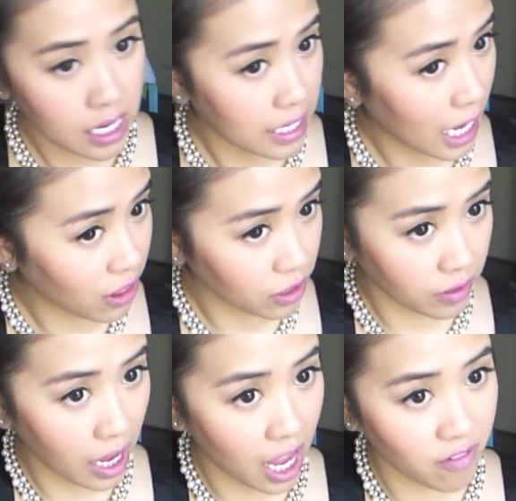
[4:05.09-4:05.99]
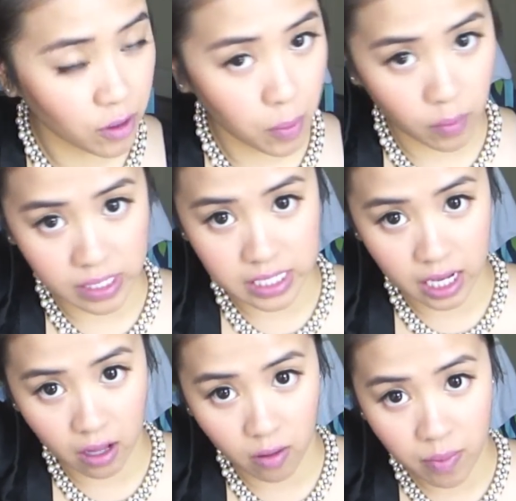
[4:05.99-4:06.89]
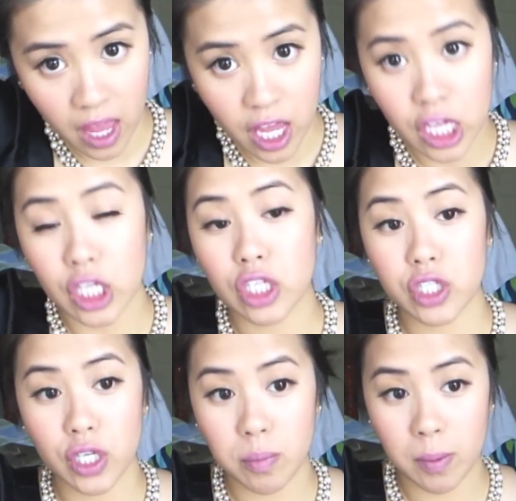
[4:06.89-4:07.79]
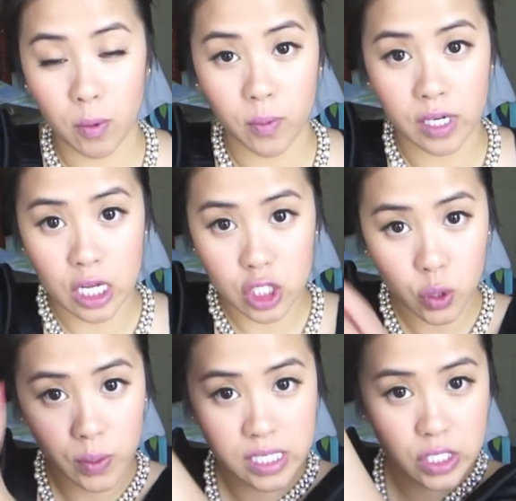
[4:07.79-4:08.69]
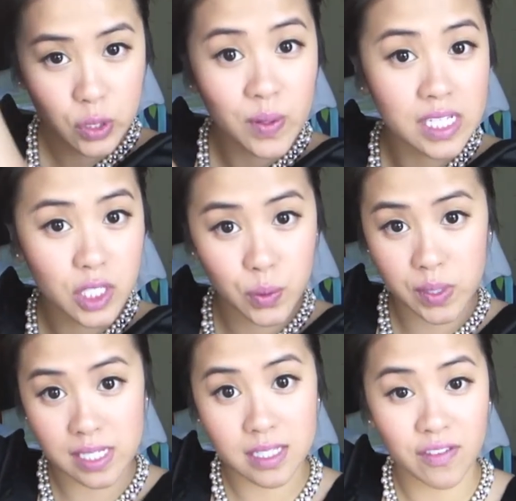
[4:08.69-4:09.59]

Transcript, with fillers: Now that you have your ponytail, usually people would twist, twist, twist.